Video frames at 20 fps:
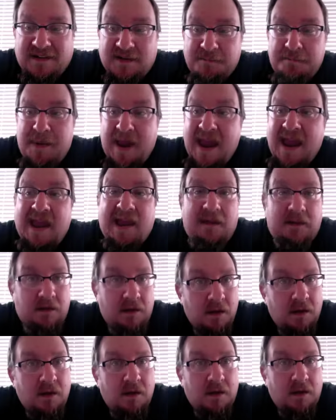to ban
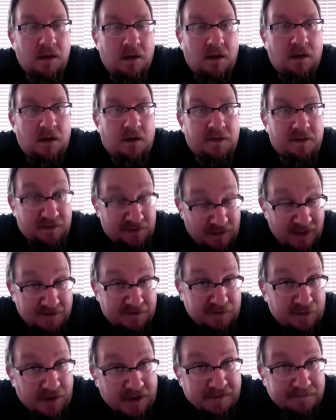uh, the slave
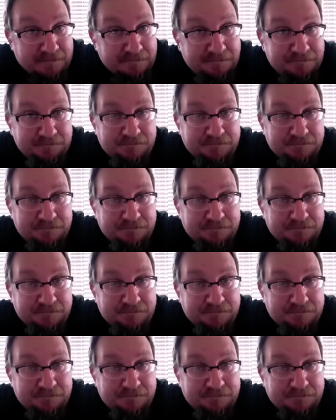trade.